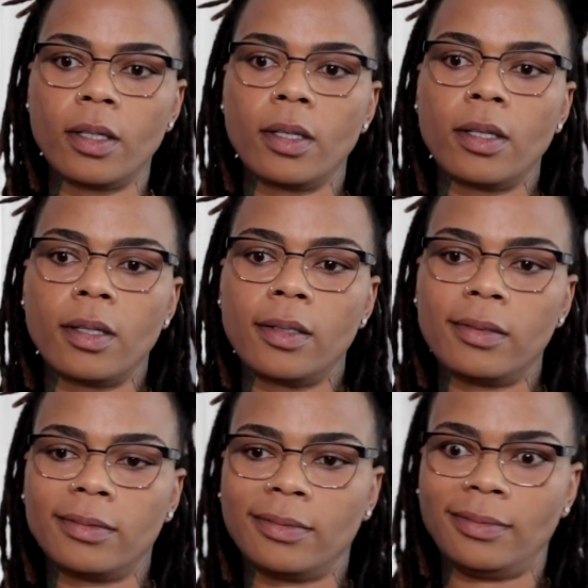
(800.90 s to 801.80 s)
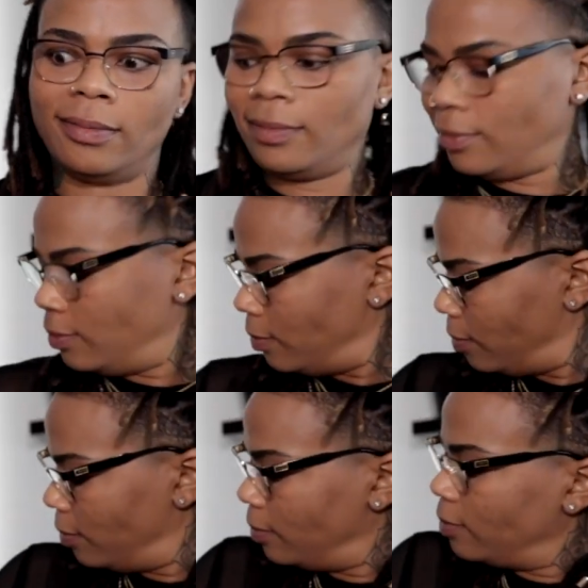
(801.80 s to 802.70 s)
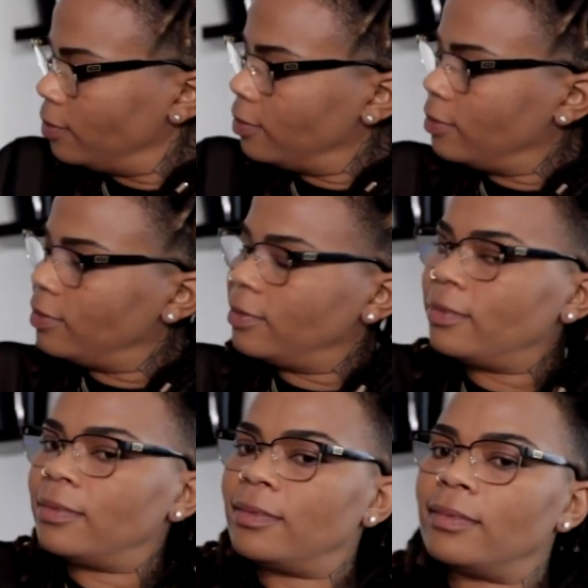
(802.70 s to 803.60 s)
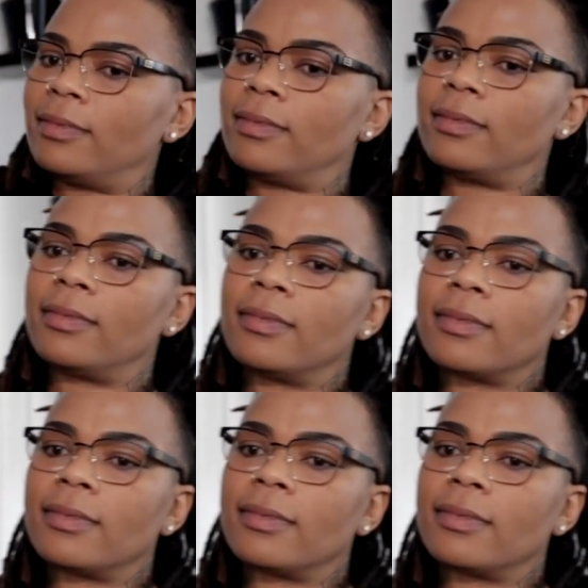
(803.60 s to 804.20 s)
[no speech]